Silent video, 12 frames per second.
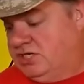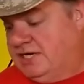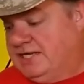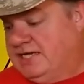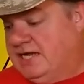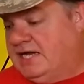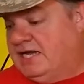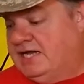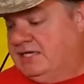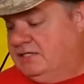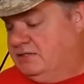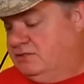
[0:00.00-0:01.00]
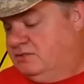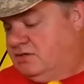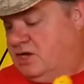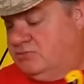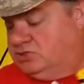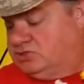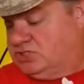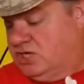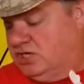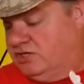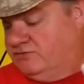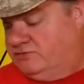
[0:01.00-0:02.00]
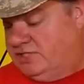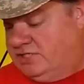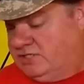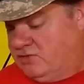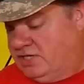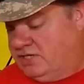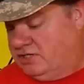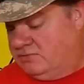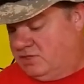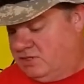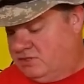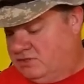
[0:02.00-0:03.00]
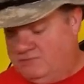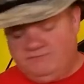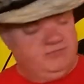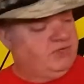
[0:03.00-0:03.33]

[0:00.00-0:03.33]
I got almost all of them. I didn't quite get them all.